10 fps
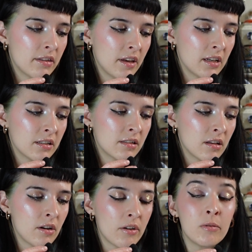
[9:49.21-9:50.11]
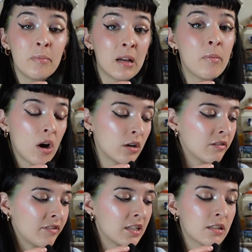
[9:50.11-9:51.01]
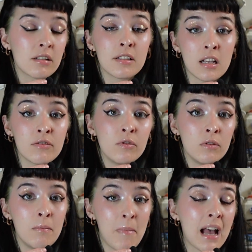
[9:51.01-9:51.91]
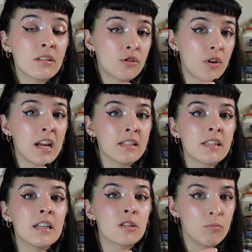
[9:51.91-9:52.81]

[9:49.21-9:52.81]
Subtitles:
thinks another big part of a successful mass trance is